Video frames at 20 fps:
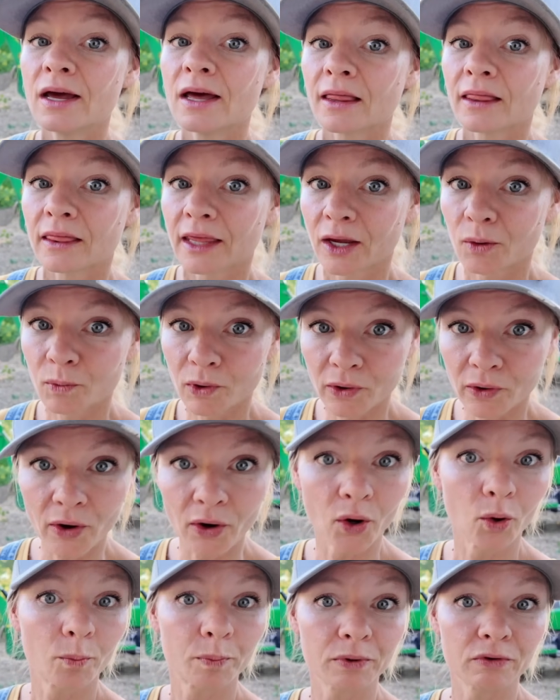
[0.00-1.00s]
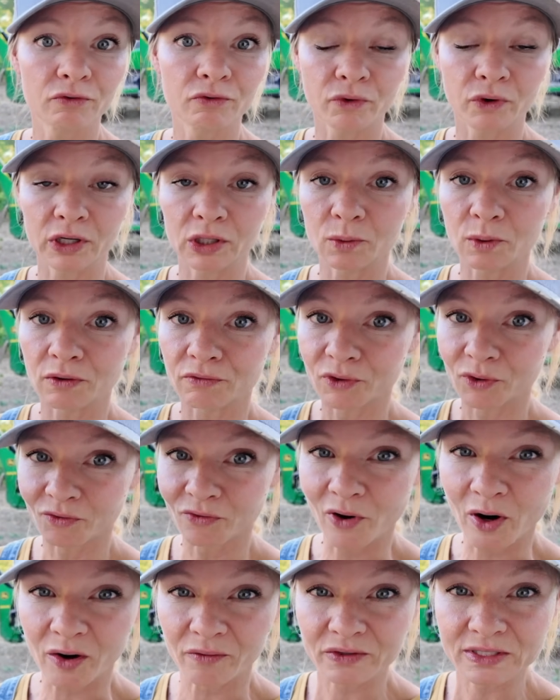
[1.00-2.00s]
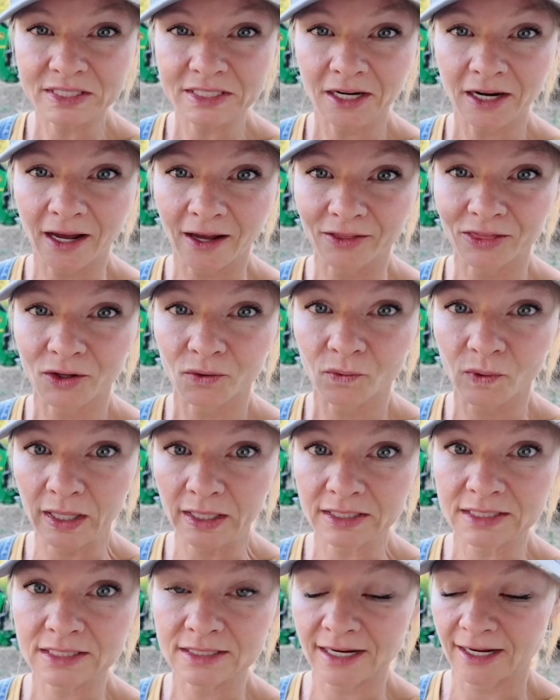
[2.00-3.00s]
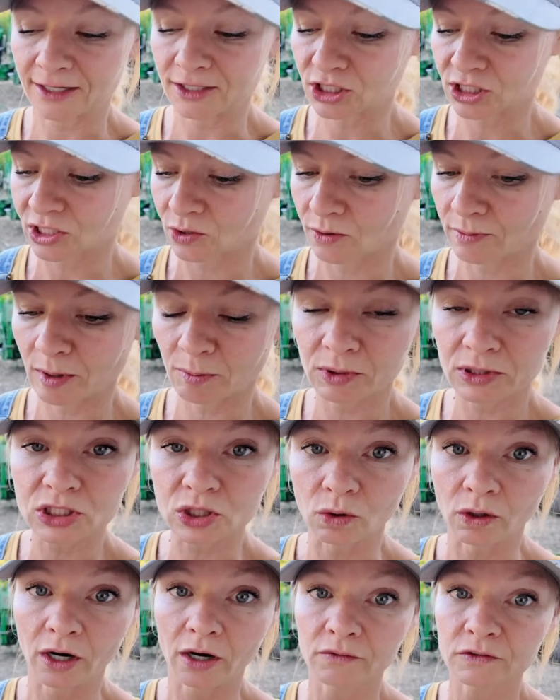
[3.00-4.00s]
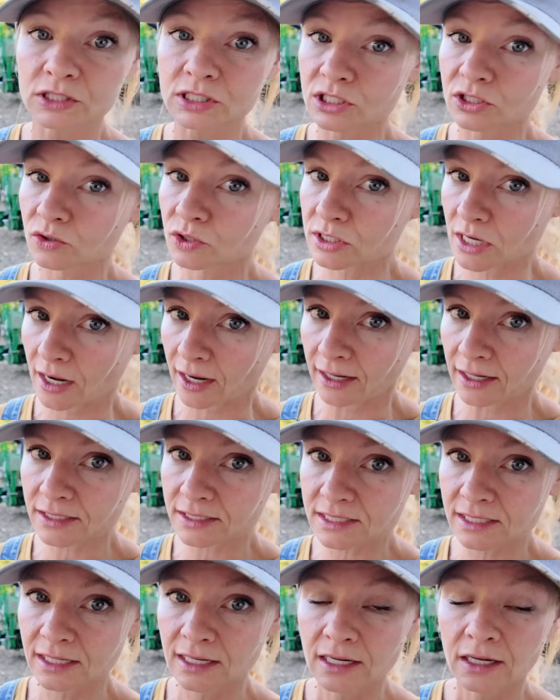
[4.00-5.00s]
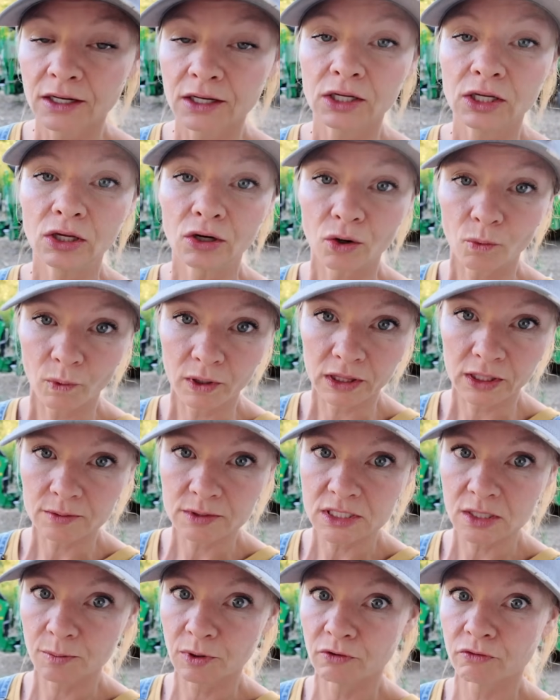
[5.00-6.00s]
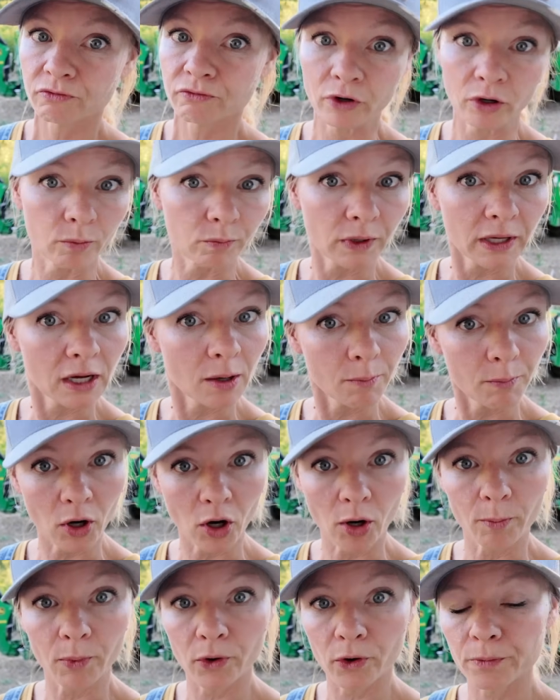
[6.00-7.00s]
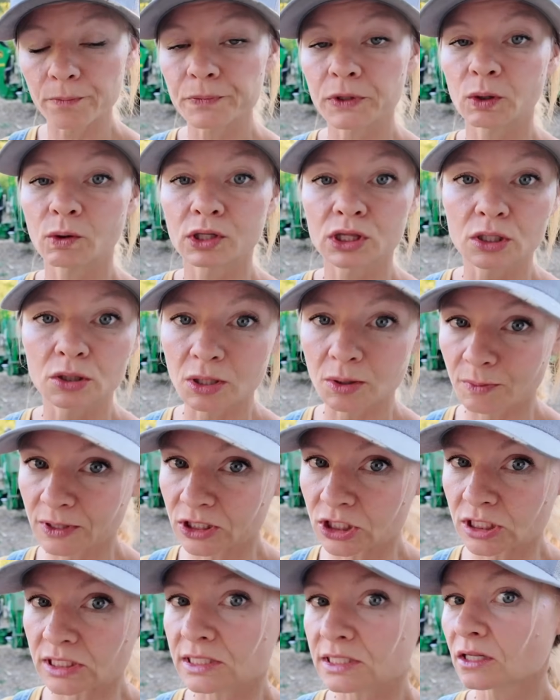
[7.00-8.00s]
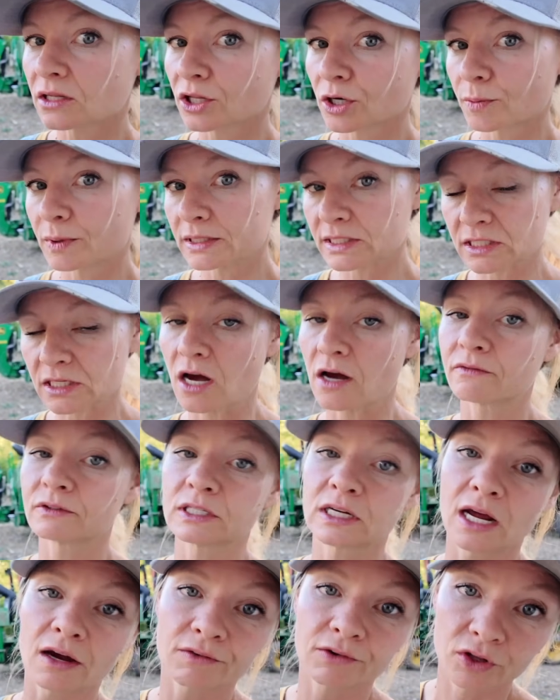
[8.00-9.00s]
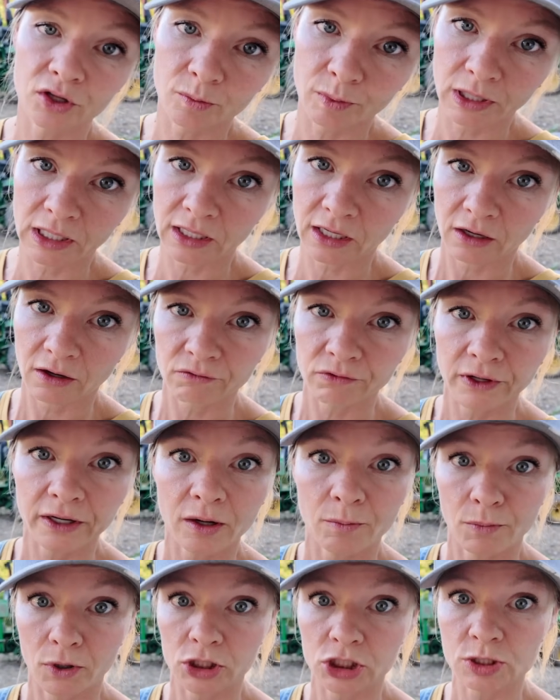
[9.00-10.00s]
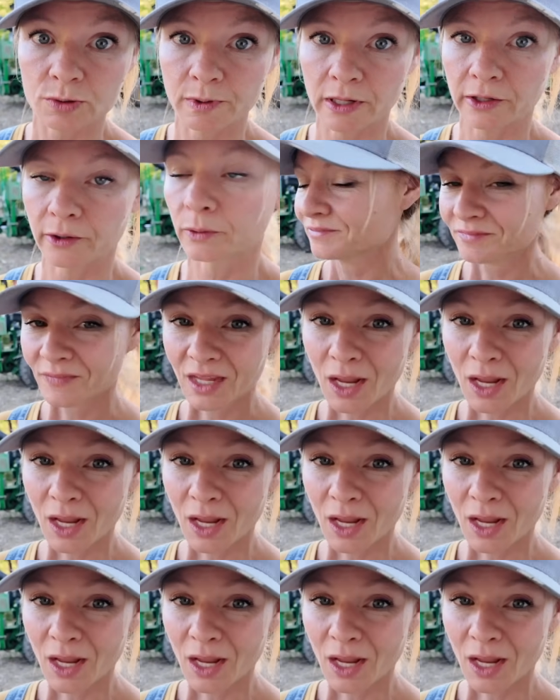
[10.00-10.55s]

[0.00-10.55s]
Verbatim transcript: They will open for you if you've harvested at the right stage. So remember, don't harvest too tight. You don't want them to be firm like a marble. You want them to be just a little bit soft and have a little bit of give like a marshmallow.